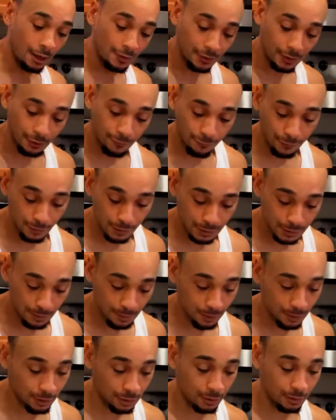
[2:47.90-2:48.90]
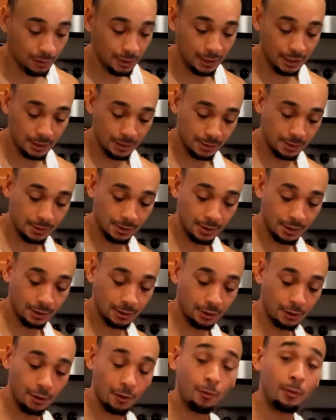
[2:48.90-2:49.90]
I think the first thing I'm going to do is get
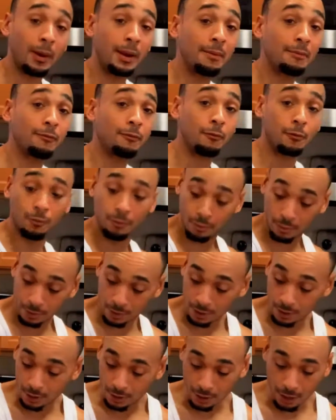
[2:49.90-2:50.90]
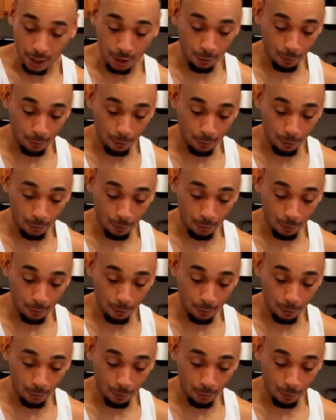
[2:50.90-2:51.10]
the grapefruit cut